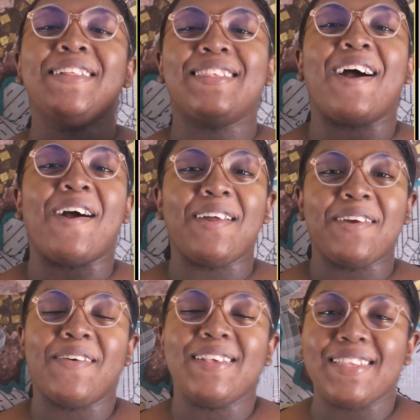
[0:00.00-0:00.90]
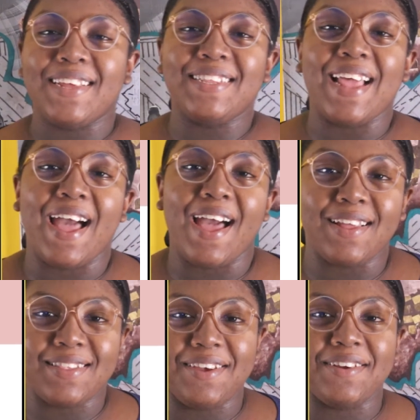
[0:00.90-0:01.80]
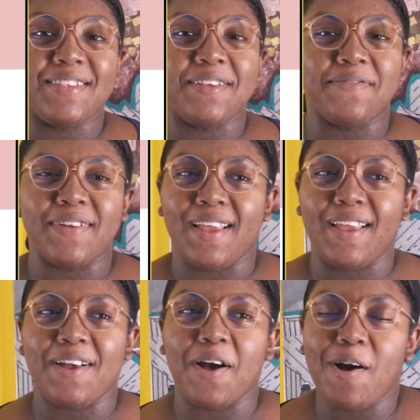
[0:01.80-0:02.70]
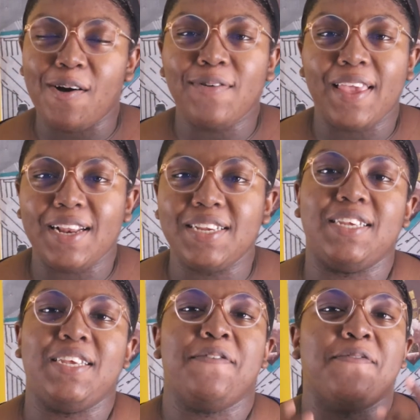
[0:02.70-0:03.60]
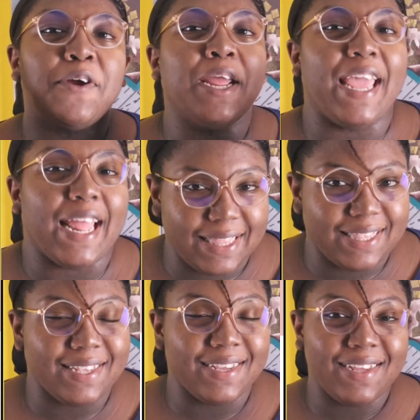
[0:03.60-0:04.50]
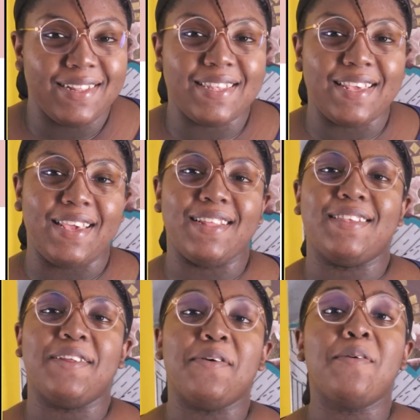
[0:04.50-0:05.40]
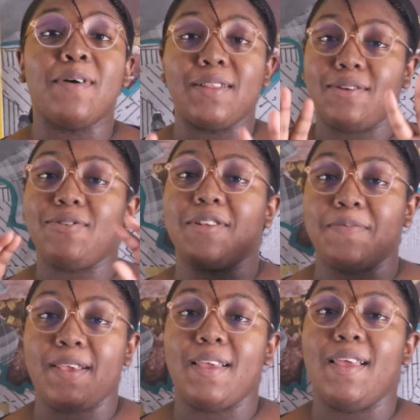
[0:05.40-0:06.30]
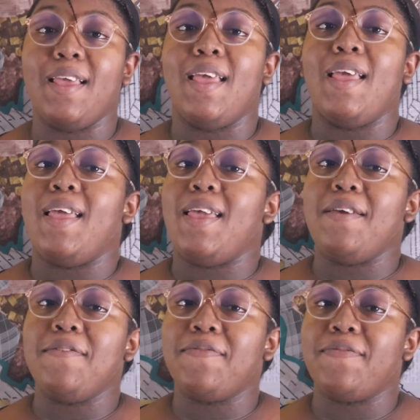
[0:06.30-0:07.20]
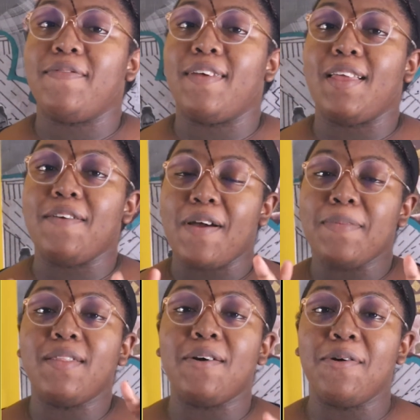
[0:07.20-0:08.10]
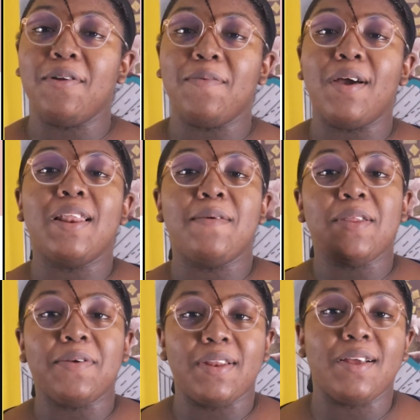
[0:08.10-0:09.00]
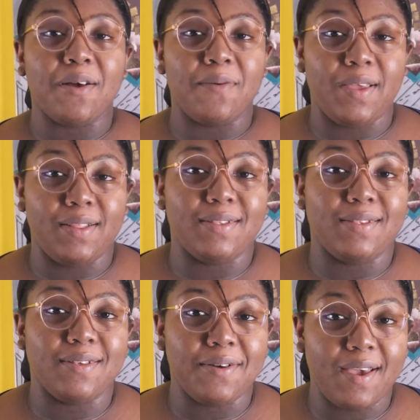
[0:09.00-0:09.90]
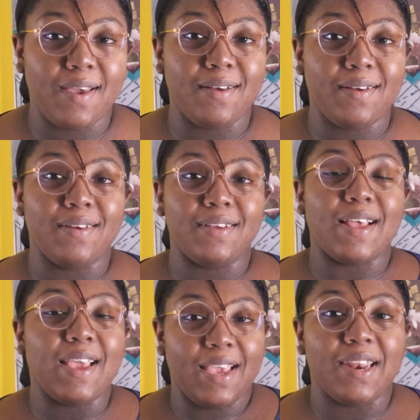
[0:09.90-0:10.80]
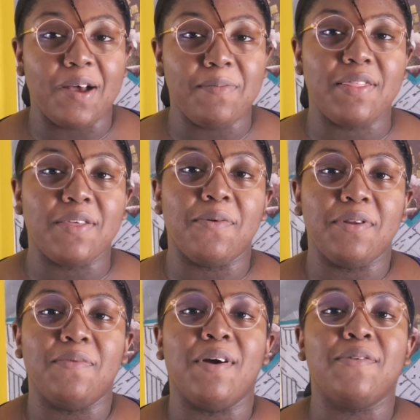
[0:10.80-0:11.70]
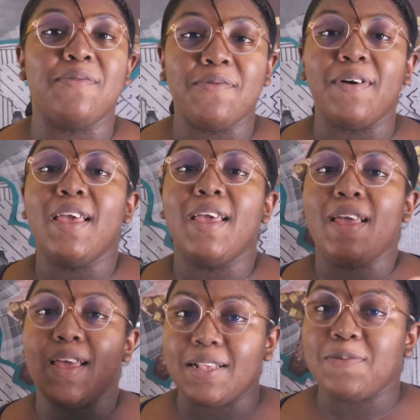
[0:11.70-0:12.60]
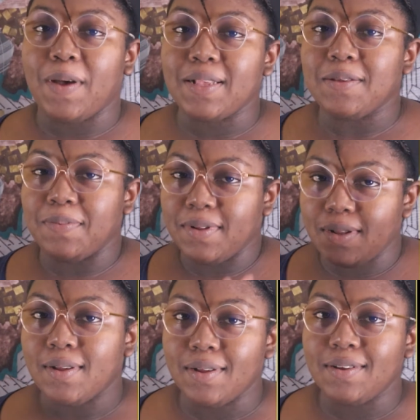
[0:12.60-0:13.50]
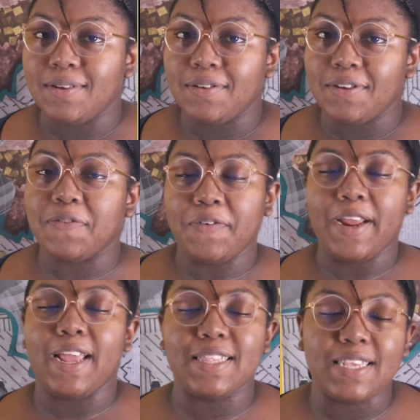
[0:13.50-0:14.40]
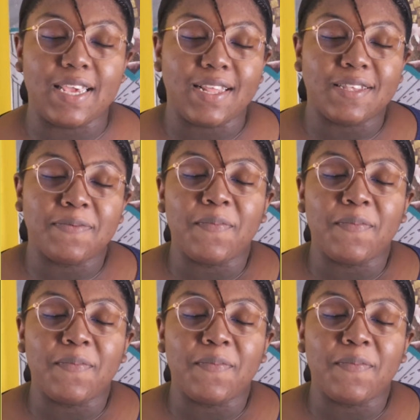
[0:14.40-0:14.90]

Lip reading: it's an odd question to ask yourself, like, how can she forget to eat? You know, but trust me, if I'm not the only one, let me know in the comments, okay? Because I cannot be the only one who is possible to forget to eat.